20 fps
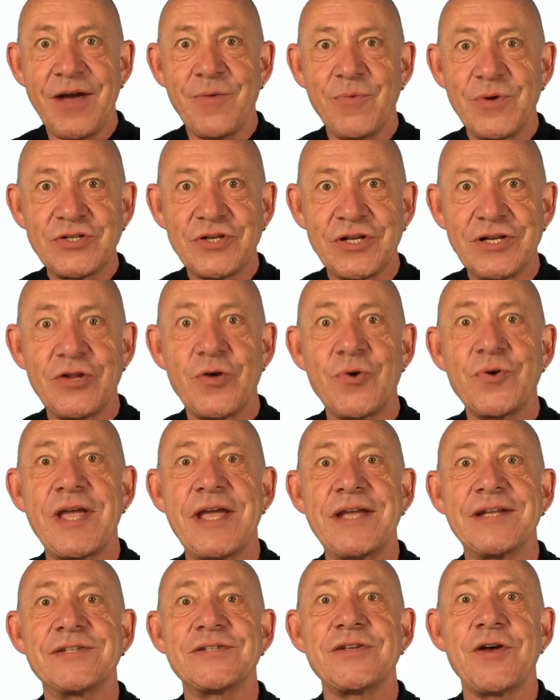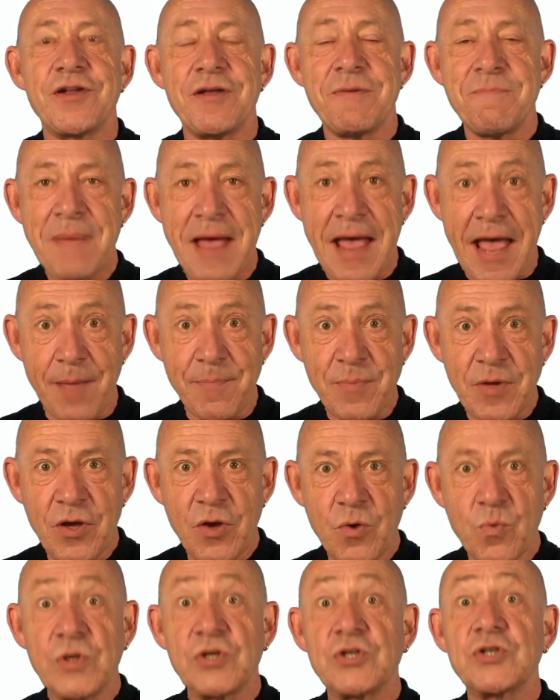which can locate us on a map,
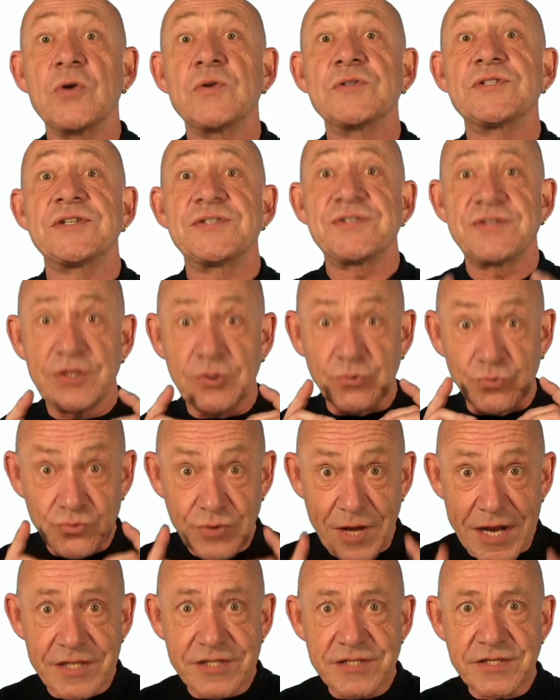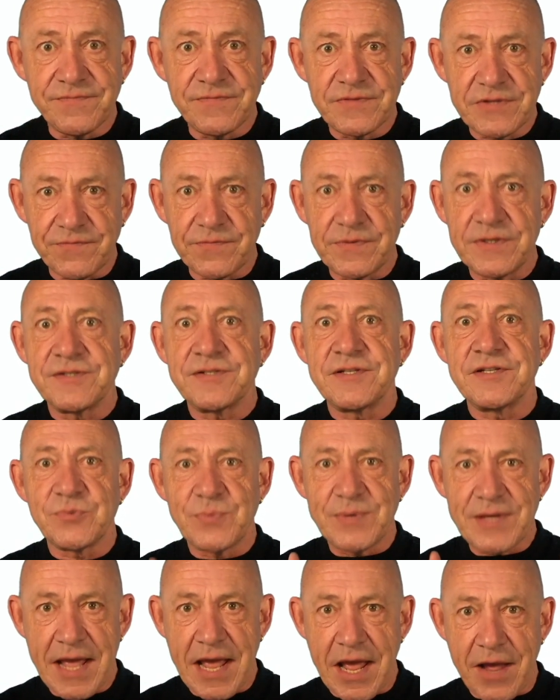which shows us the relative differences
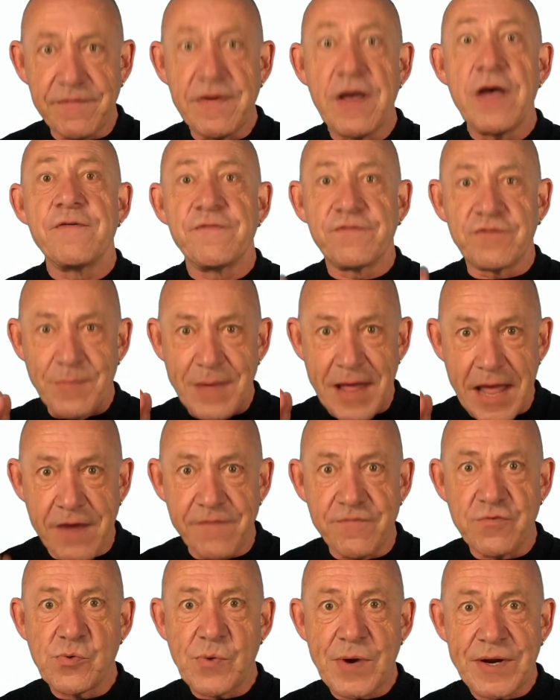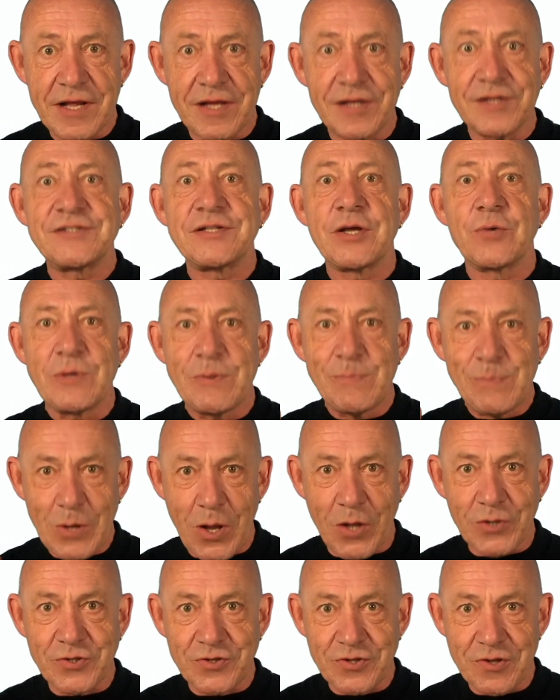we have from everyone else that we
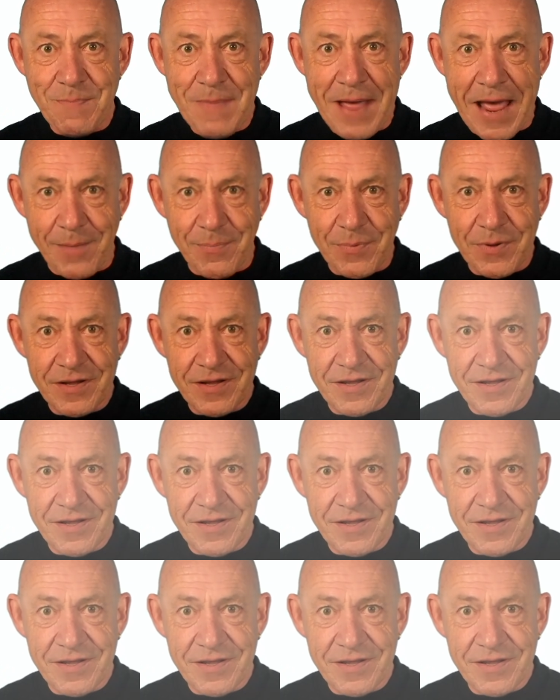plot on the map.